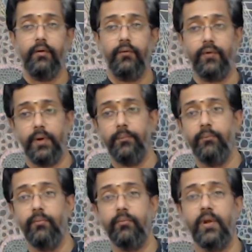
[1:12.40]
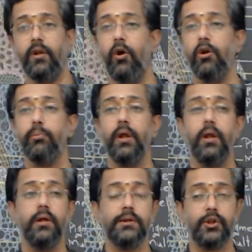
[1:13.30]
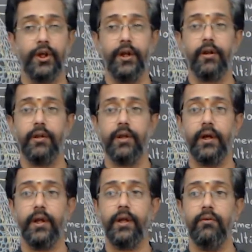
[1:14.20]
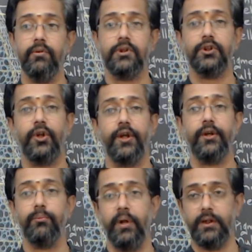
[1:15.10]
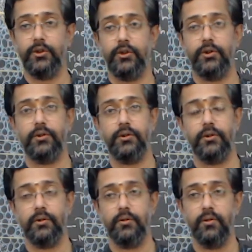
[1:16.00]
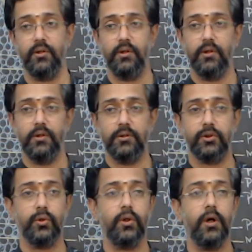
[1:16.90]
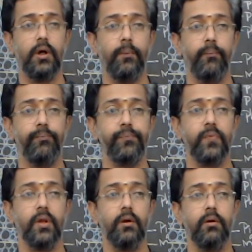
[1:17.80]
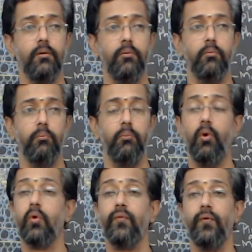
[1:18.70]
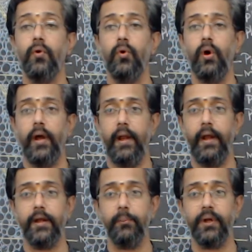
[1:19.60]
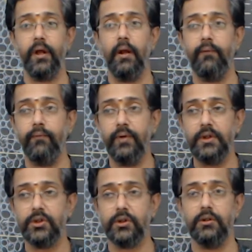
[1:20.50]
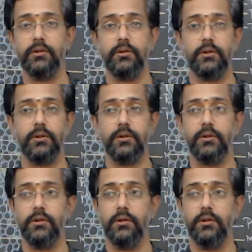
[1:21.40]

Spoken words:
from the normal secondary thickening which is taking place. So the morpho-anatomical features